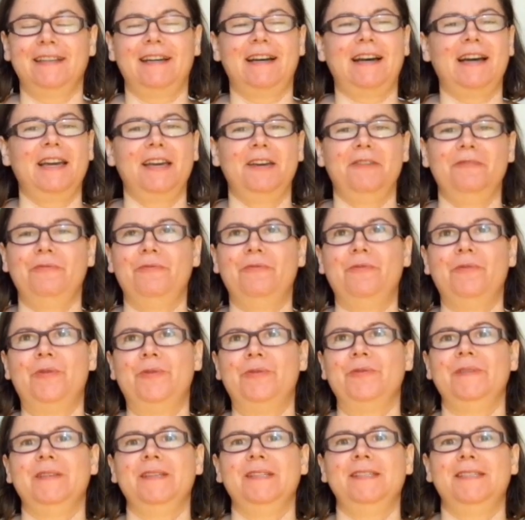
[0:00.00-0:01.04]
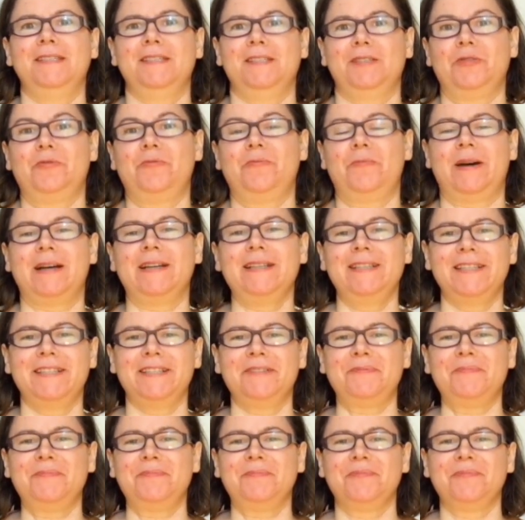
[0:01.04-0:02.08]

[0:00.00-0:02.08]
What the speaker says: I have worn this so much.